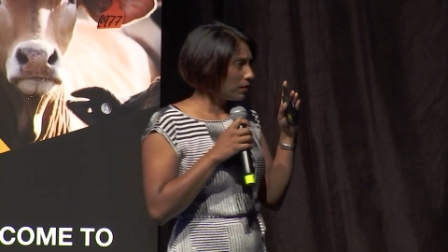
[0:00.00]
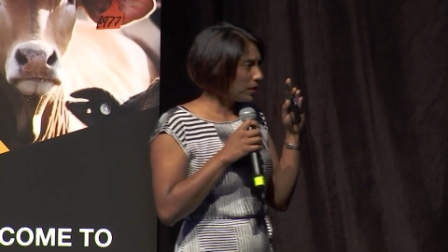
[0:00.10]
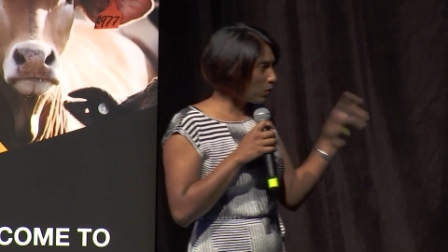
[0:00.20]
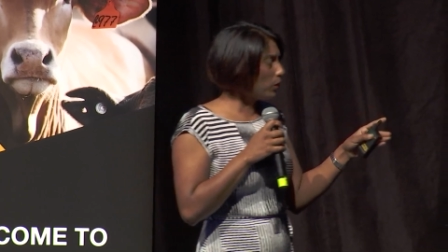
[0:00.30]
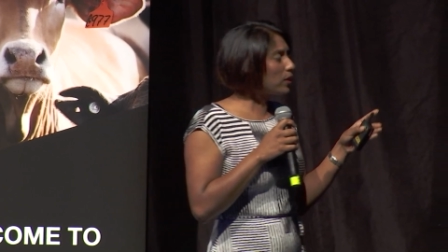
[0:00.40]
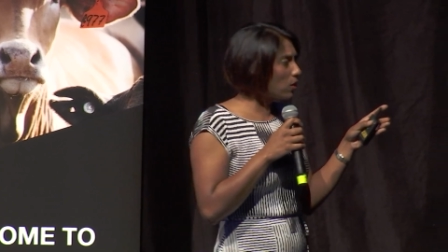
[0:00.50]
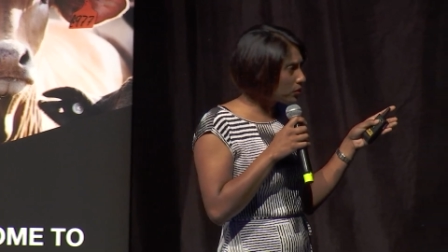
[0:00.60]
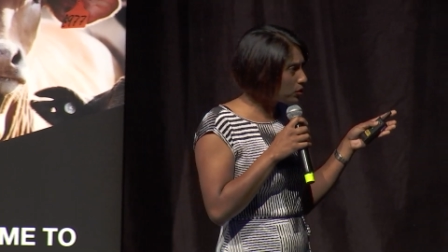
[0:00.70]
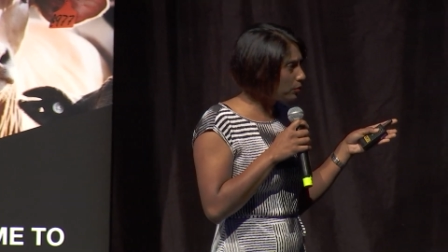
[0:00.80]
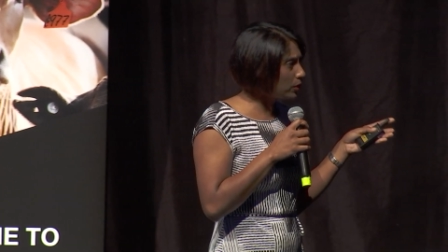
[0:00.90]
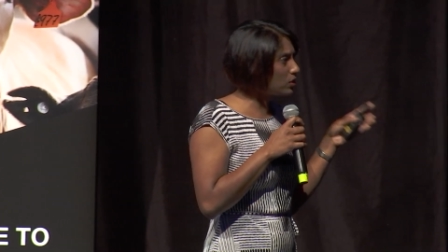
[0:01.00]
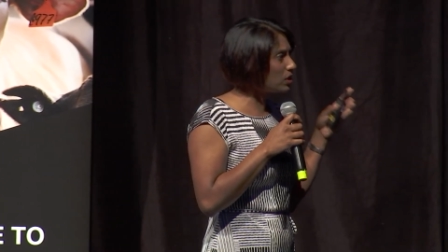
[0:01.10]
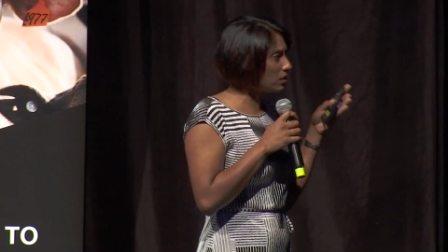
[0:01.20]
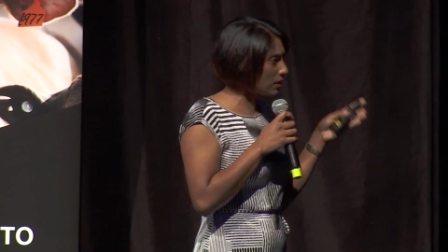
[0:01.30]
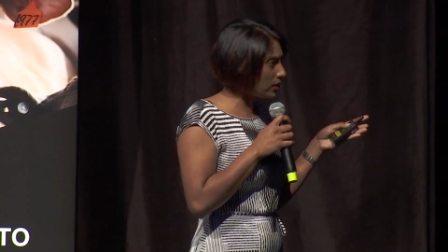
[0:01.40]
that we contribute
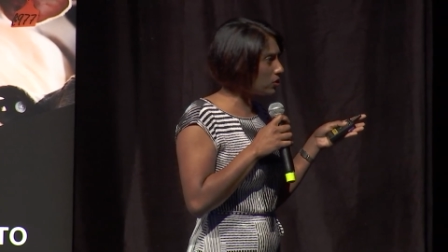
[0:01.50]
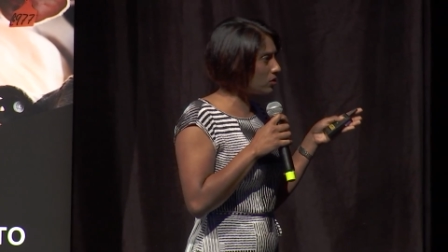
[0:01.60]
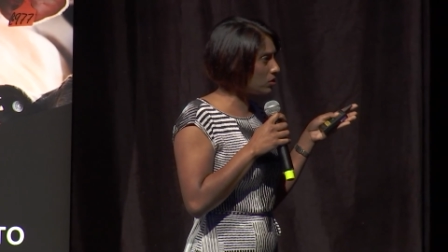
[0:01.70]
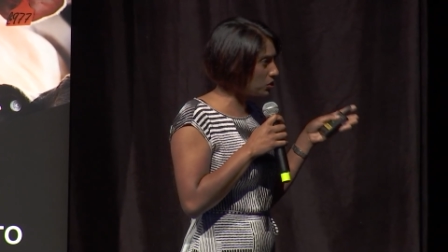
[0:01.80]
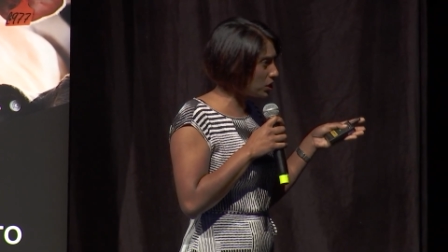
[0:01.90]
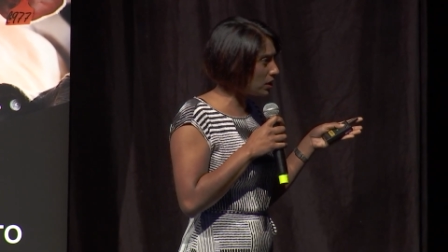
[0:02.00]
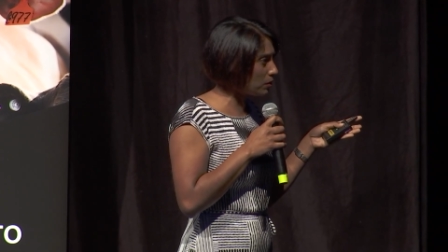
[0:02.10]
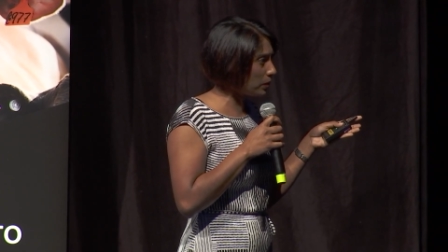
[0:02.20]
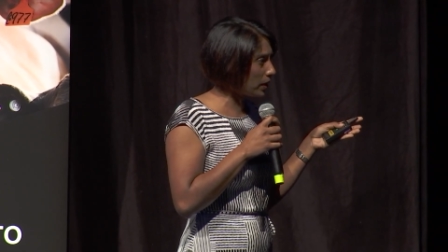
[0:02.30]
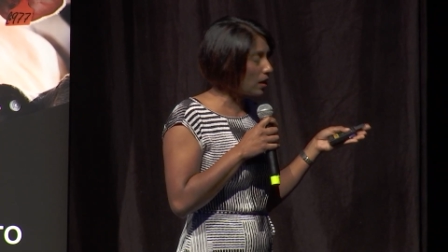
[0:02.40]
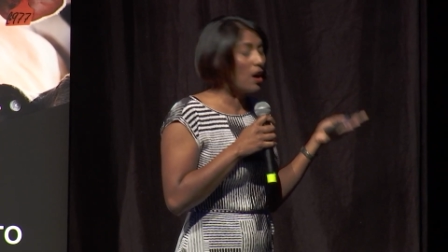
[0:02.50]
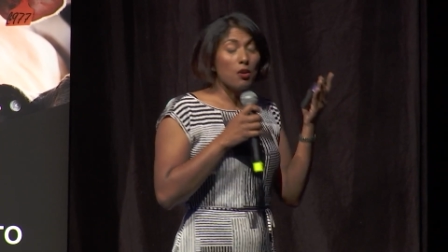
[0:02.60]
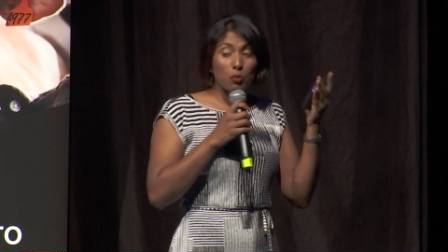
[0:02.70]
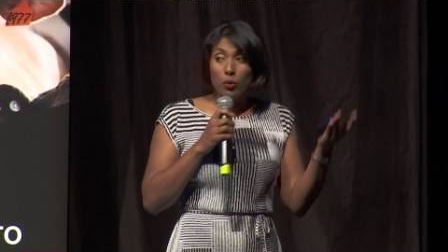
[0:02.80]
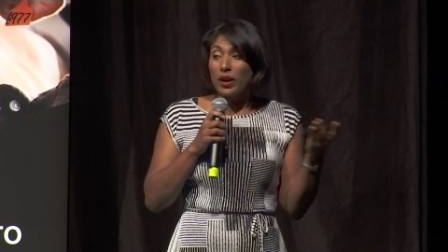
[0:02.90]
to the nation's GDP.
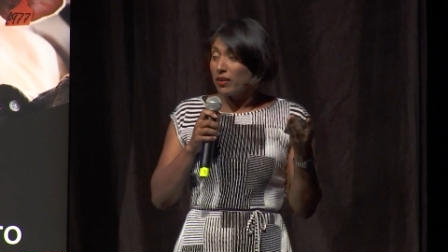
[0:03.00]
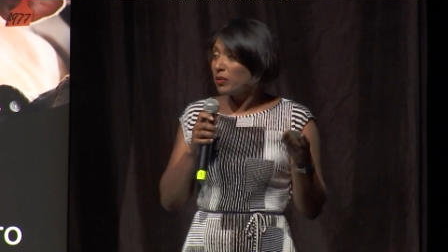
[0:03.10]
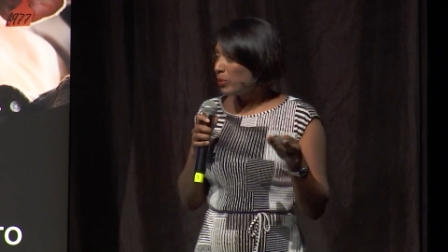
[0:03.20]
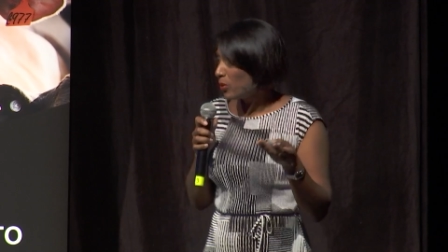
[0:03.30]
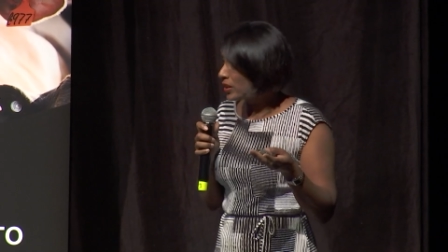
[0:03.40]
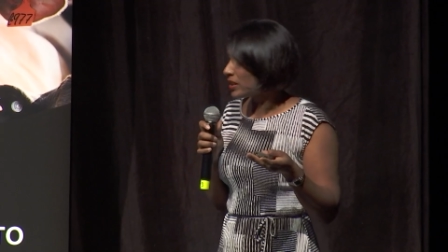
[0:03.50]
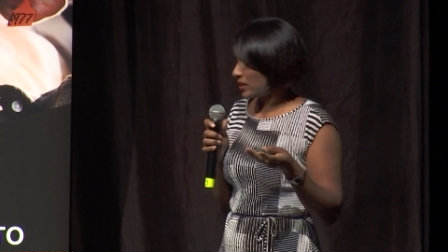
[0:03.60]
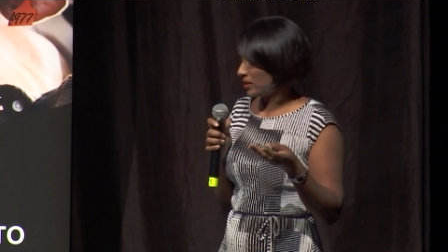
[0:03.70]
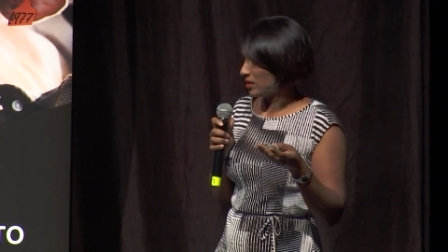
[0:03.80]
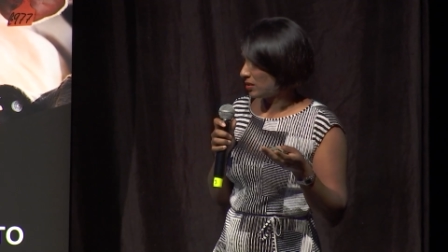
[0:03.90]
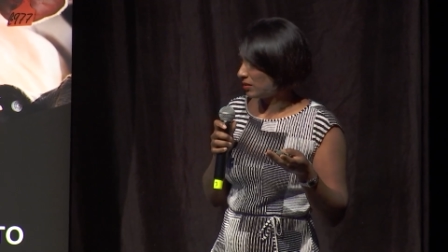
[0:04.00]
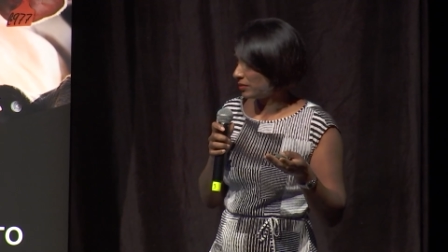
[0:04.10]
We're important.